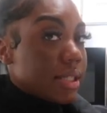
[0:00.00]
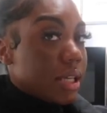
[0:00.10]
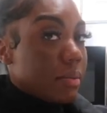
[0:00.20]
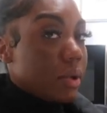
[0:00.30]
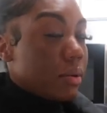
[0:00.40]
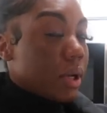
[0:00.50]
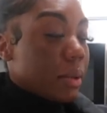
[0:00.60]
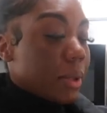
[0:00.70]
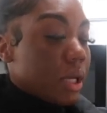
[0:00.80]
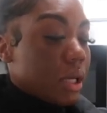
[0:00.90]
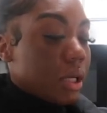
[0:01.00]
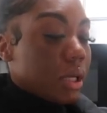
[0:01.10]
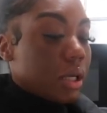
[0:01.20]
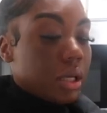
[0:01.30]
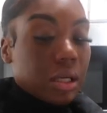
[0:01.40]
Oh, I
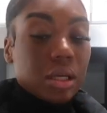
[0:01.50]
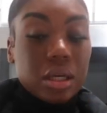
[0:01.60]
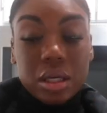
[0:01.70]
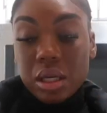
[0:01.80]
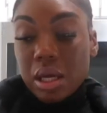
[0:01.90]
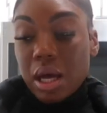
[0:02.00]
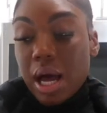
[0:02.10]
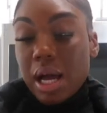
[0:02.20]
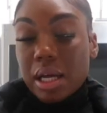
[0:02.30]
mean, I